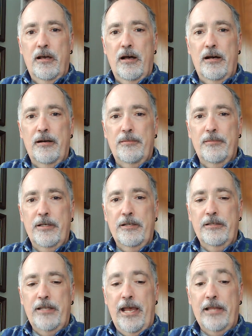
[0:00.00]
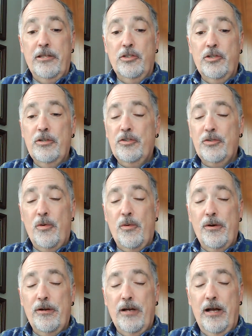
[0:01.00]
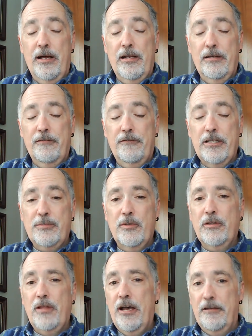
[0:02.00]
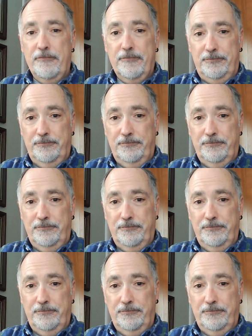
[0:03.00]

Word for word: um, in, at the church or on Facebook Live.